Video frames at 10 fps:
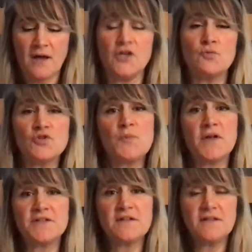In
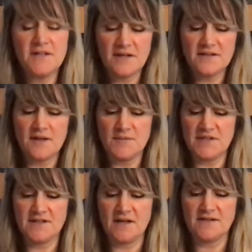response to the text I'm
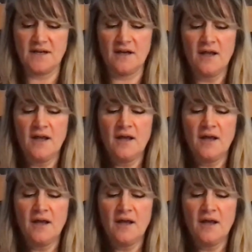discussing.